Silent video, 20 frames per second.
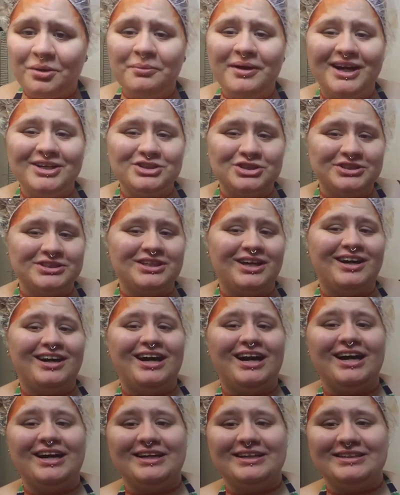But as you
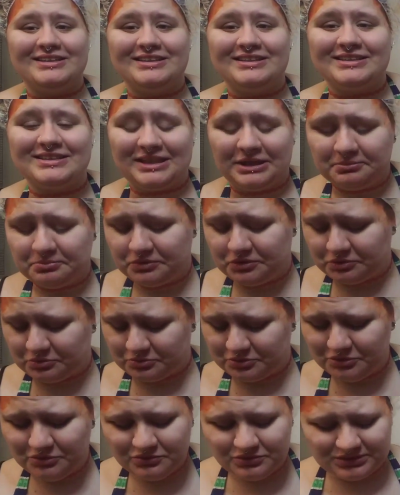saw, I skipped the
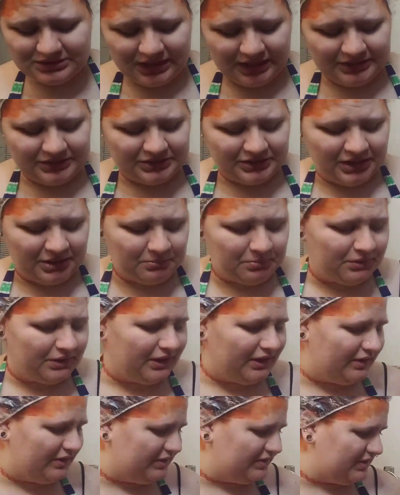roots. I did not
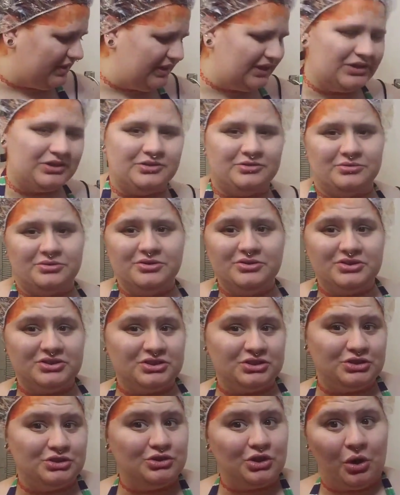put any dye on the
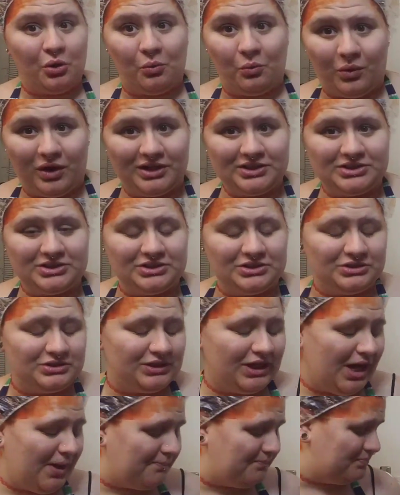roots. You don't want to
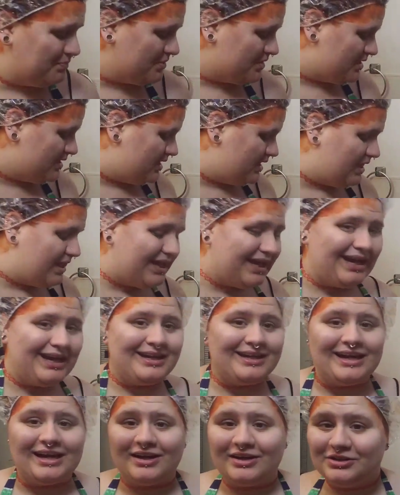do that.
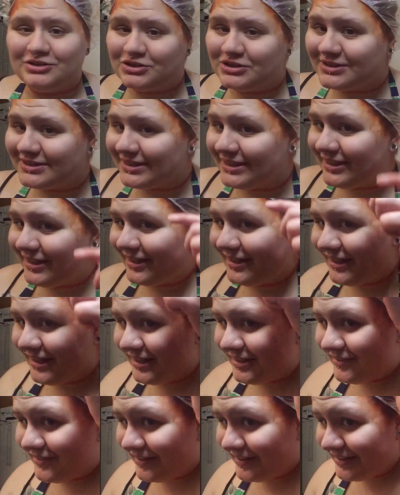And now, as you see, a
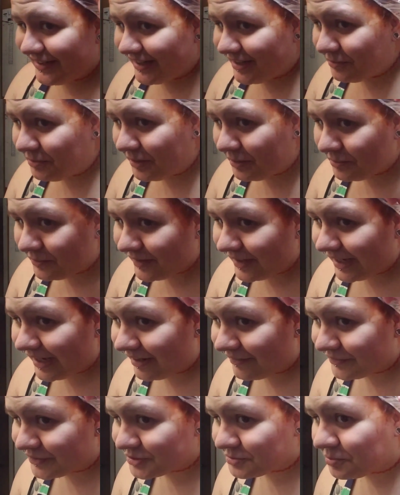lot of people
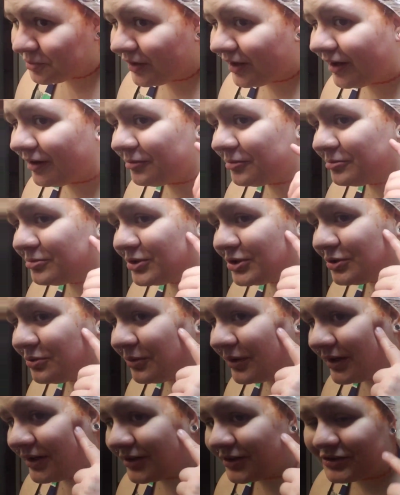have this problem
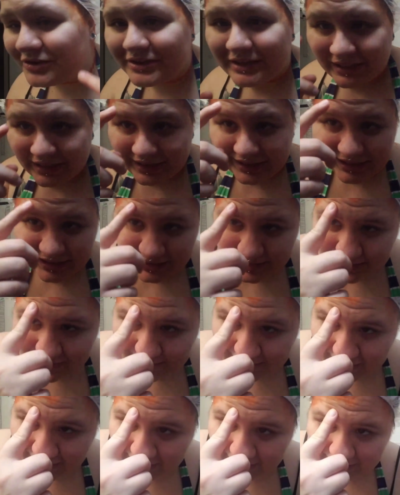to where there's
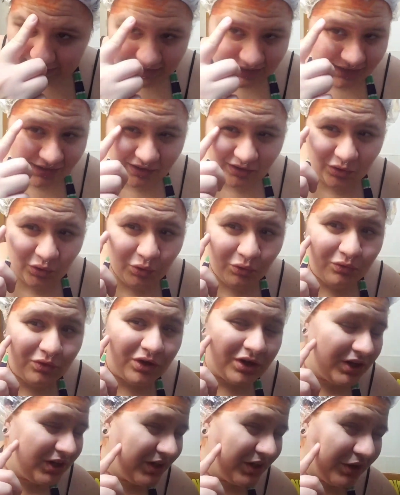dye all
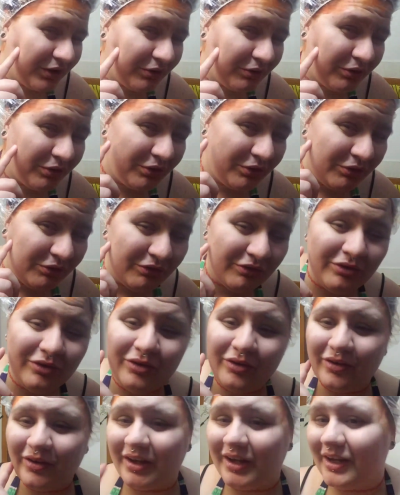over,
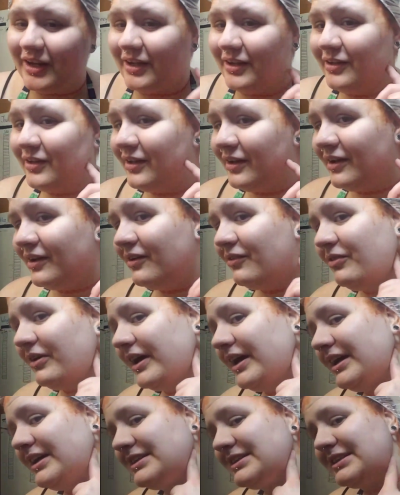like,
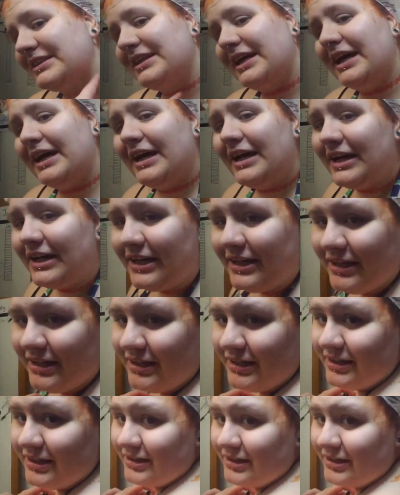face, neck,